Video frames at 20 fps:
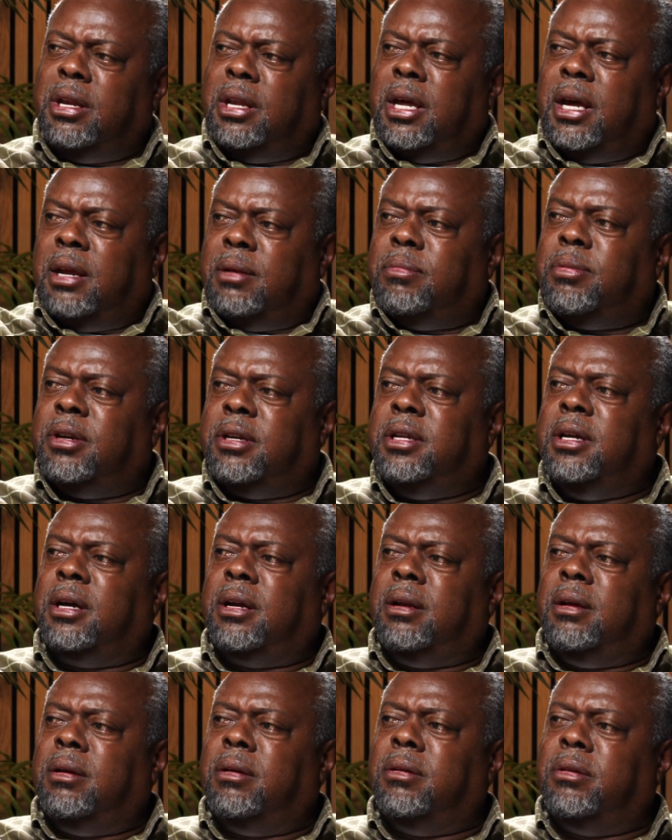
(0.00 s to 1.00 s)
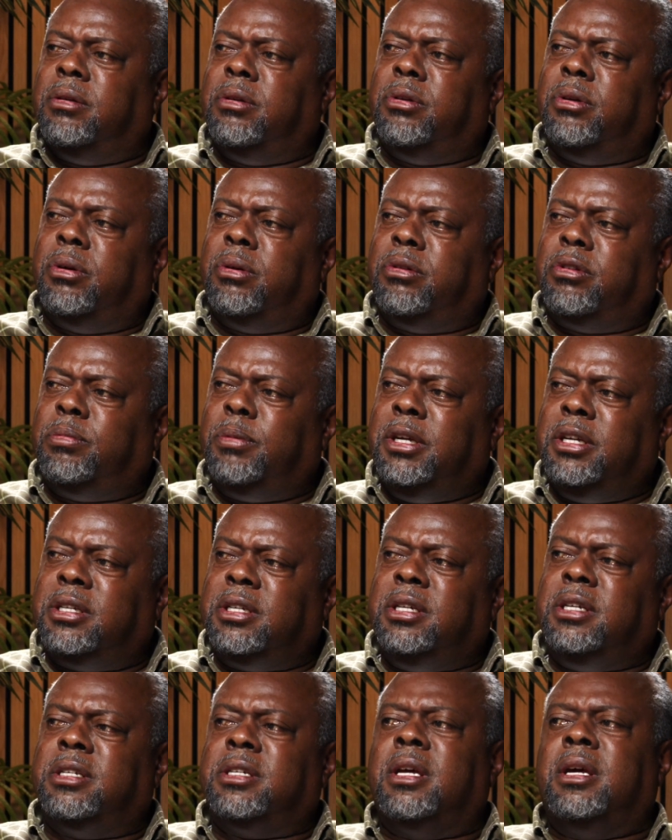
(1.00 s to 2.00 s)
that particular
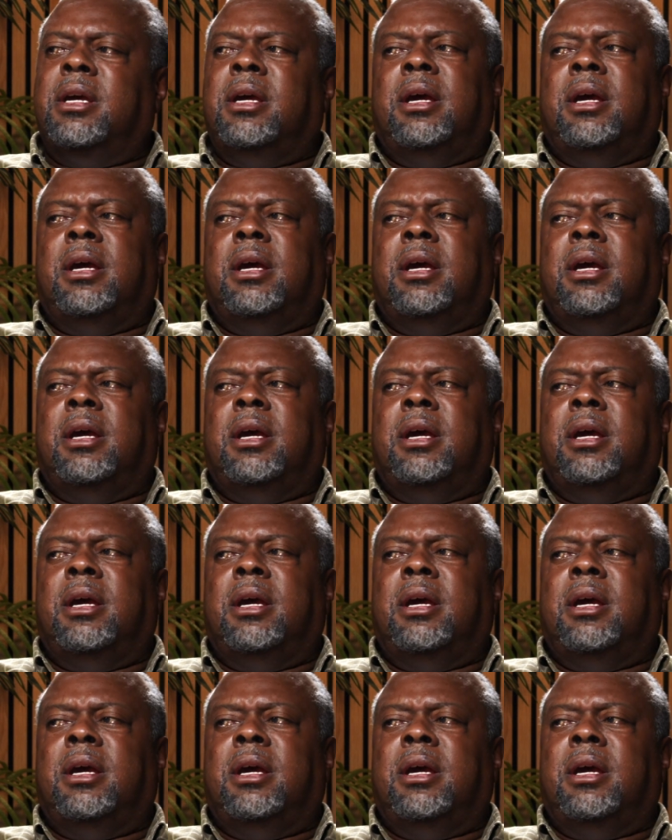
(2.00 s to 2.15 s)
species,